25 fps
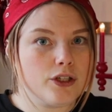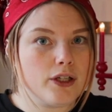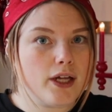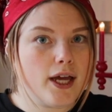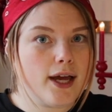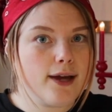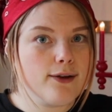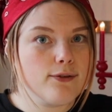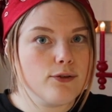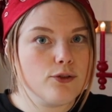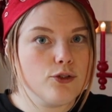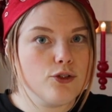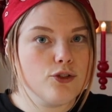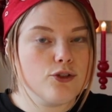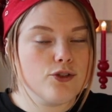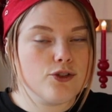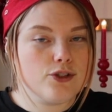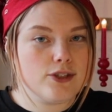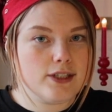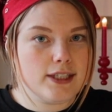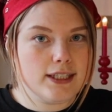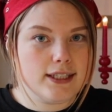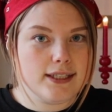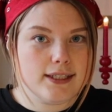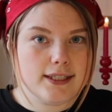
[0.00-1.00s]
How do you
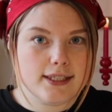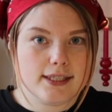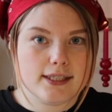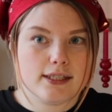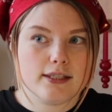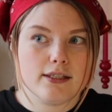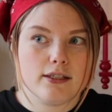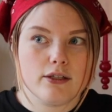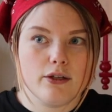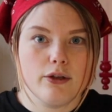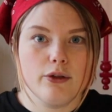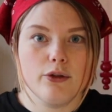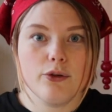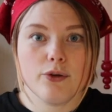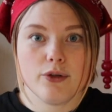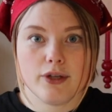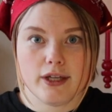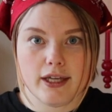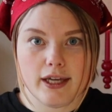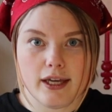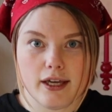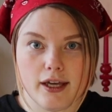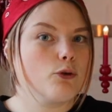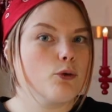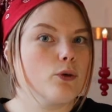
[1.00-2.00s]
see this looking?